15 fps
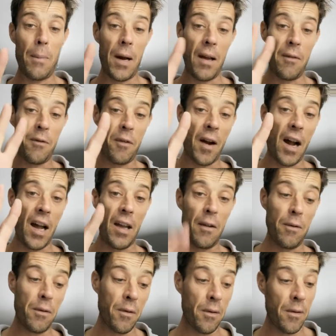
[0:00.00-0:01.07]
by
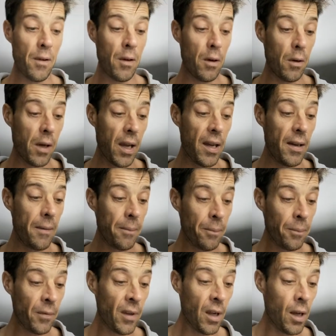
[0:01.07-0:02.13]
5. Okay,
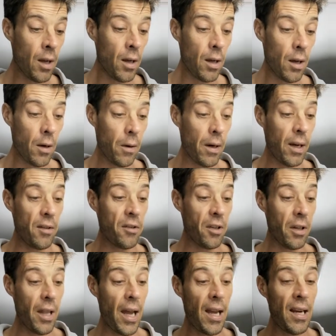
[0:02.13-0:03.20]
all right.
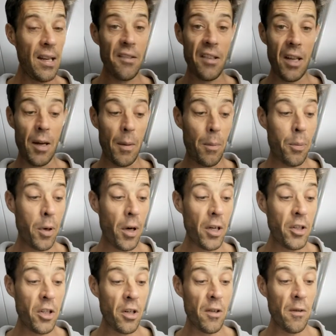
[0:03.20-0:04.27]
So that is a
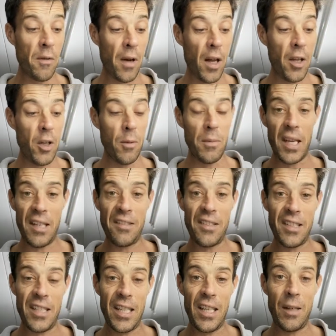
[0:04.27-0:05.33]
pressure volume
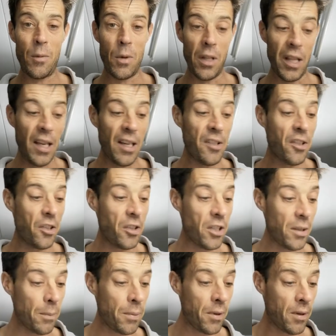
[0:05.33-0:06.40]
density
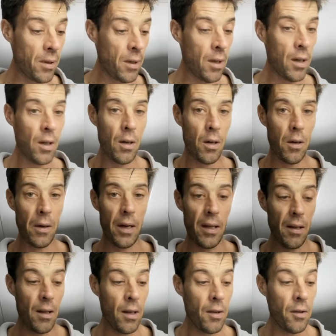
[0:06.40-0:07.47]
relationship. All
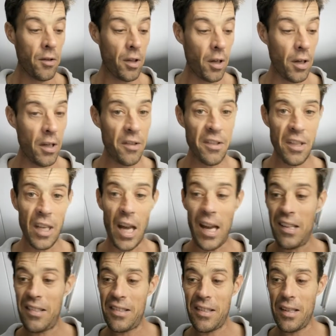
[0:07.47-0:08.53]
right. So here's a
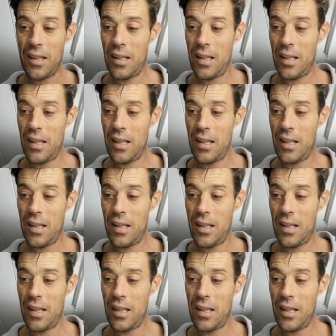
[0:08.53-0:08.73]
nice